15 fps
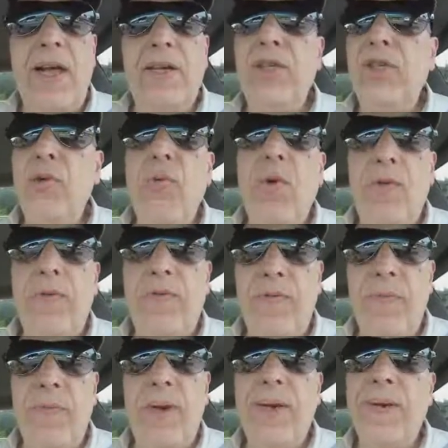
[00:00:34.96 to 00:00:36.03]
She worked
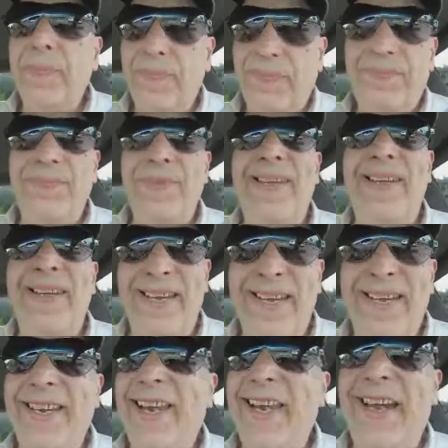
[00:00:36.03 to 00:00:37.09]
for me.
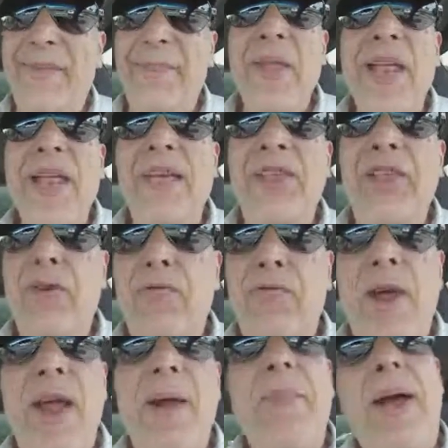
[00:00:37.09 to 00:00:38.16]
Yeah, she
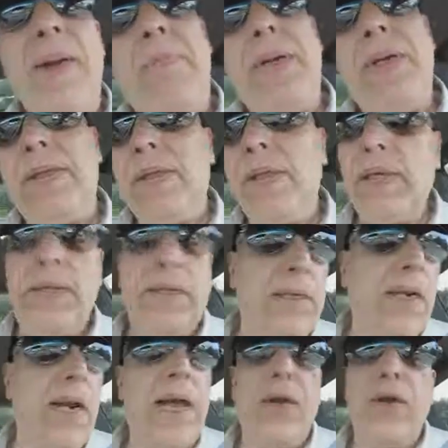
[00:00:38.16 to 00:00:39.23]
ran my
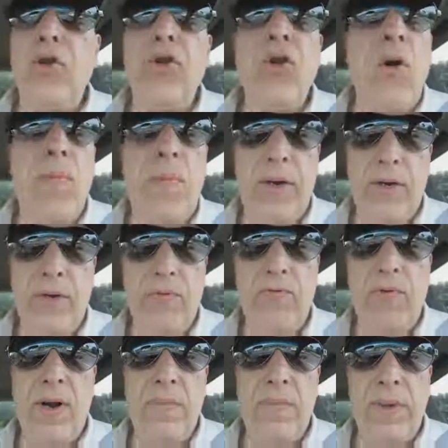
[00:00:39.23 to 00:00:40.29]
business like nobody could
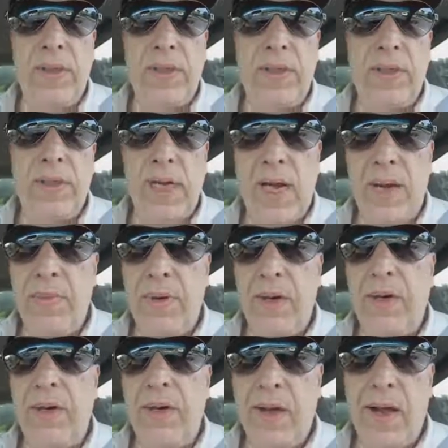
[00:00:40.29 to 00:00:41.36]
run a business. I
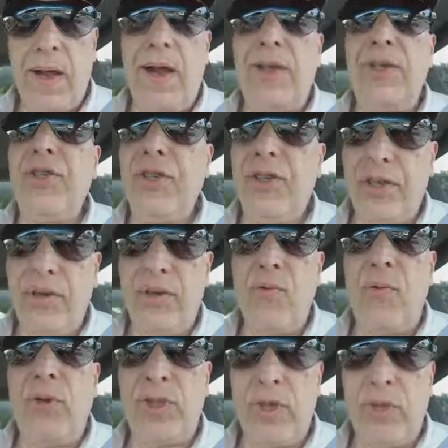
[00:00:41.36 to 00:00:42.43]
mean, she knew
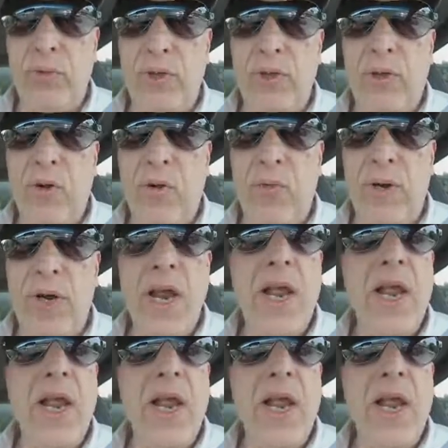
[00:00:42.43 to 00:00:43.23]
what she was doing.